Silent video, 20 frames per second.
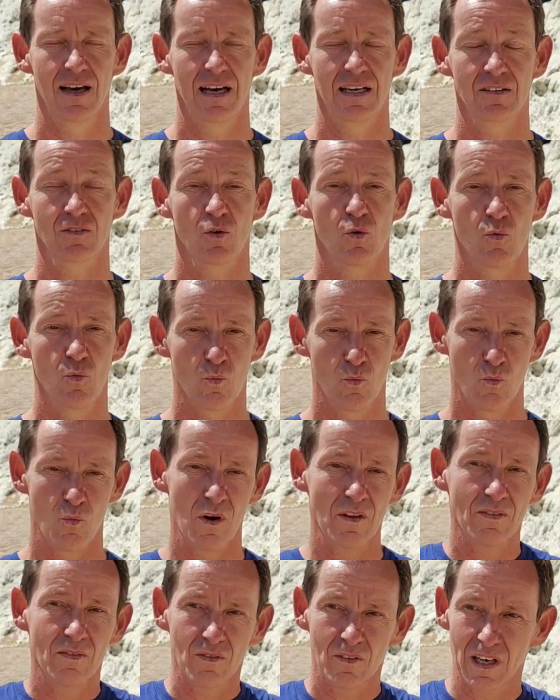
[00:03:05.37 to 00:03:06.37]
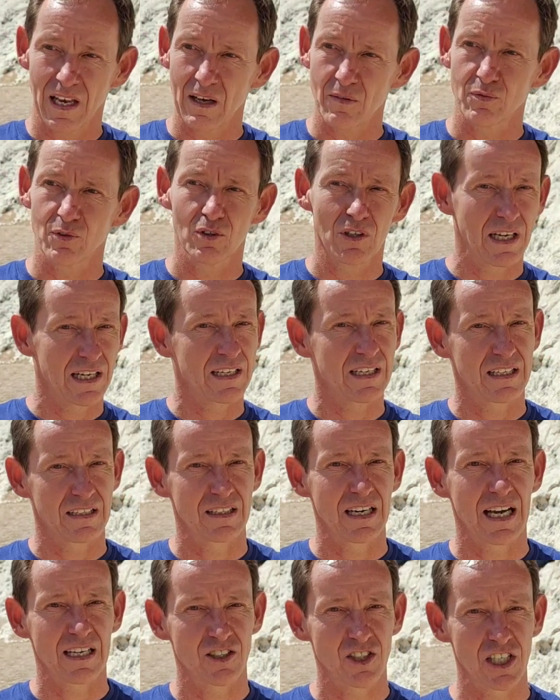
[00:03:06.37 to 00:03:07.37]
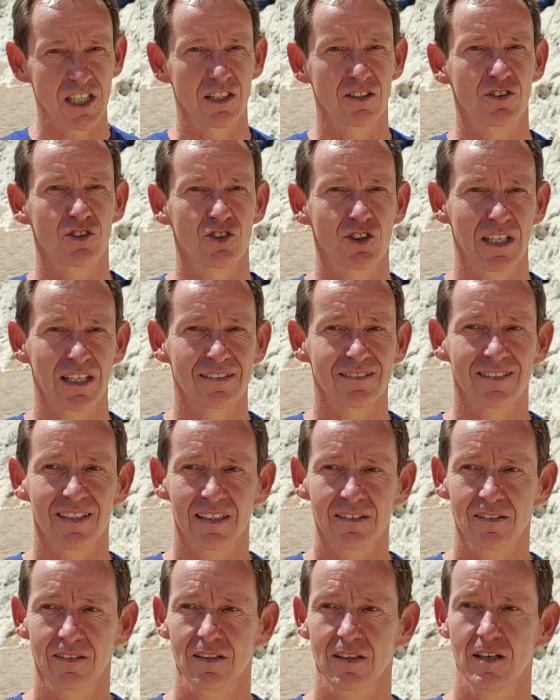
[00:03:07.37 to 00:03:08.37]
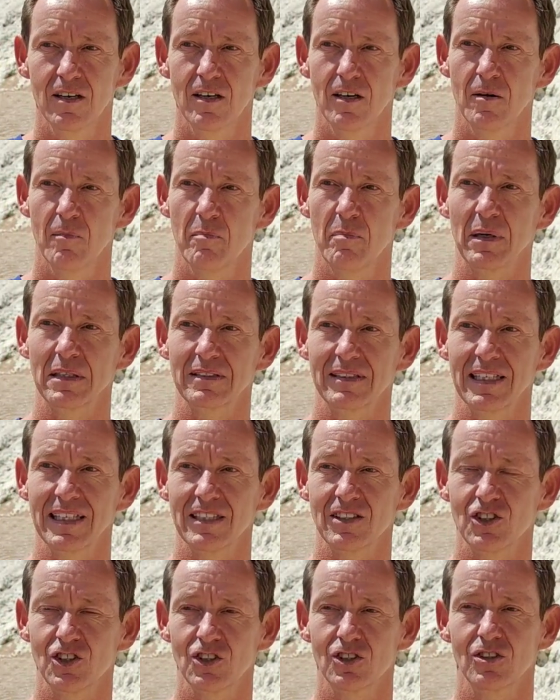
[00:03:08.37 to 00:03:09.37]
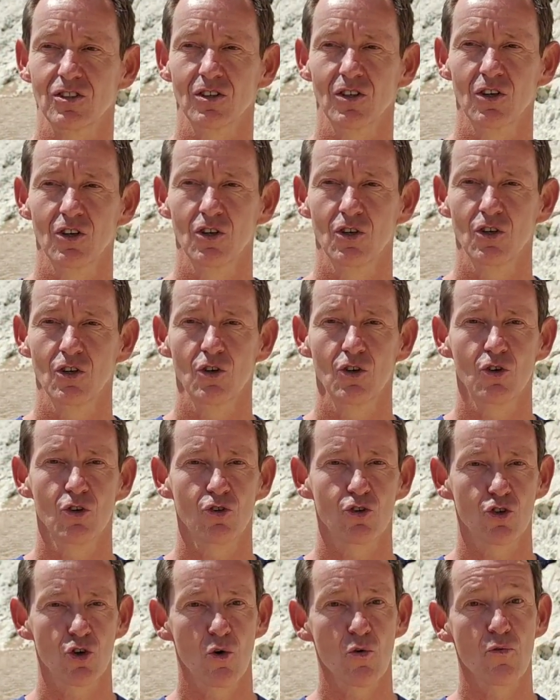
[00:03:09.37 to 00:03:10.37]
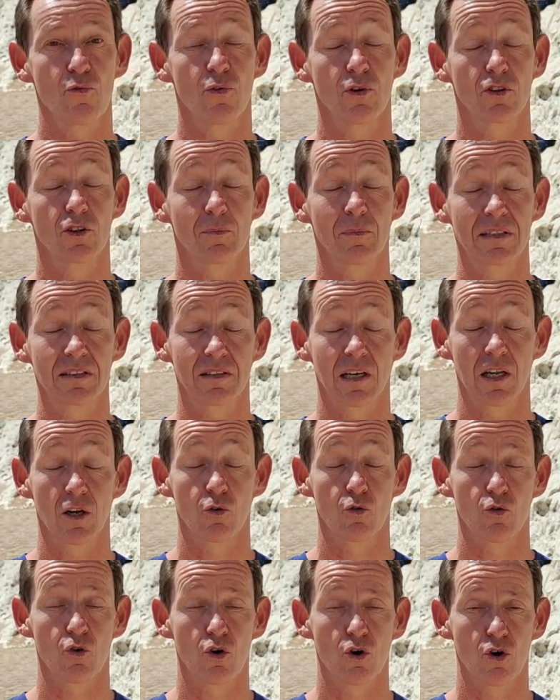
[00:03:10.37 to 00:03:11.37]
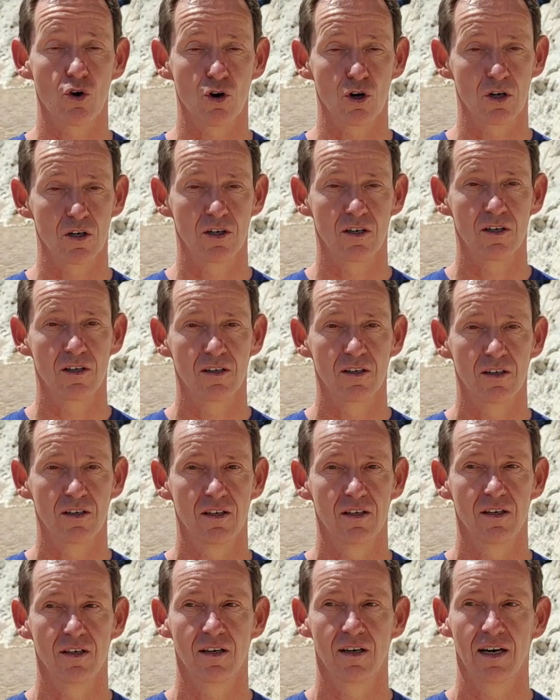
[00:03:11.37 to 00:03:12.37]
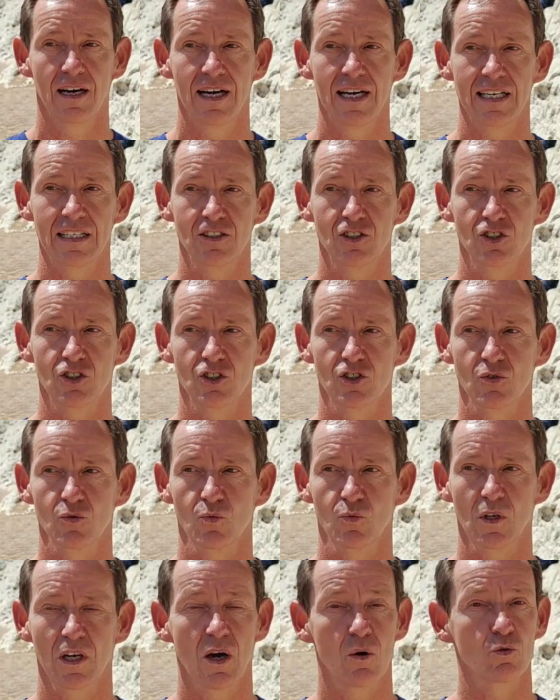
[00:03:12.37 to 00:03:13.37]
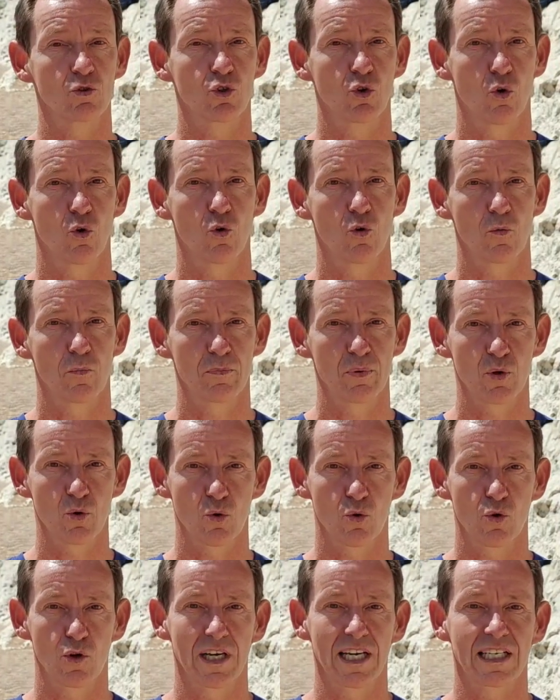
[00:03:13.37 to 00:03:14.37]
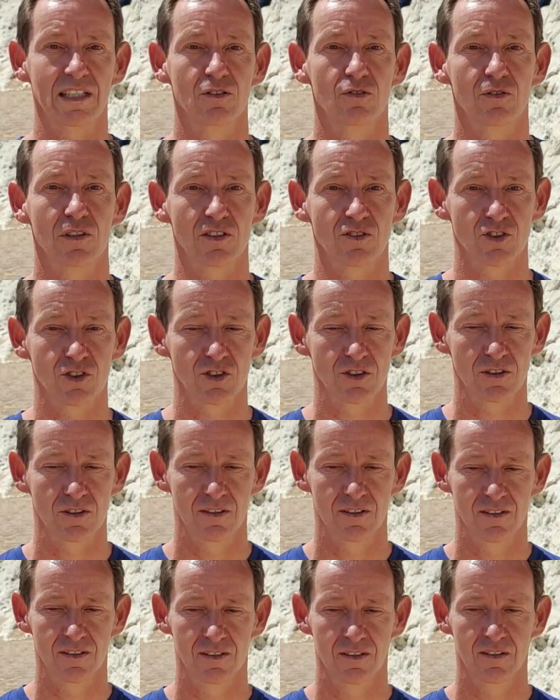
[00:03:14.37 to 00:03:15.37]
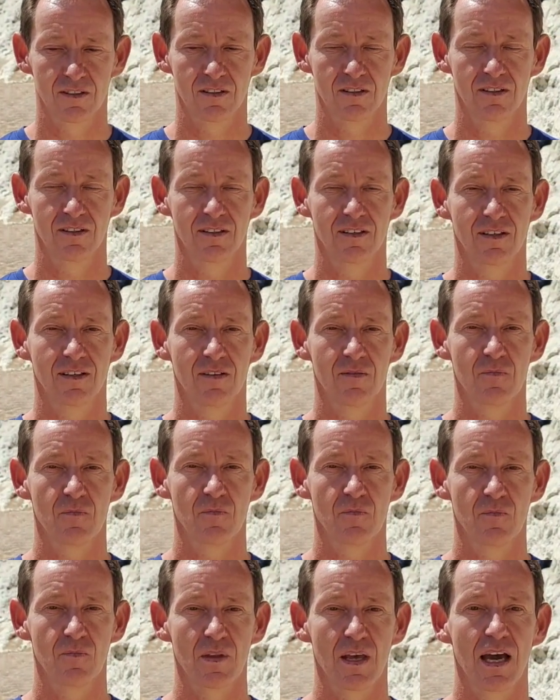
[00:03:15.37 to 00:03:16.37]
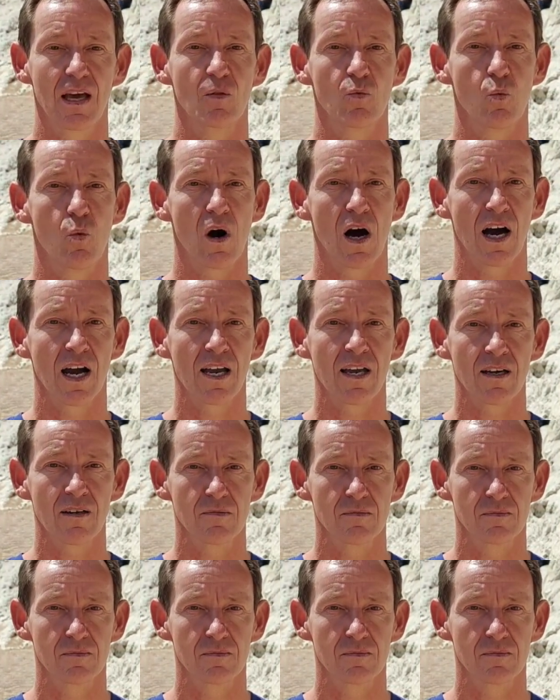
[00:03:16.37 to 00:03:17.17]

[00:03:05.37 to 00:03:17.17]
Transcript: And on one level, I can actually understand that, but it's so fundamentally wrong. It's what I would call pure ignorance. And why?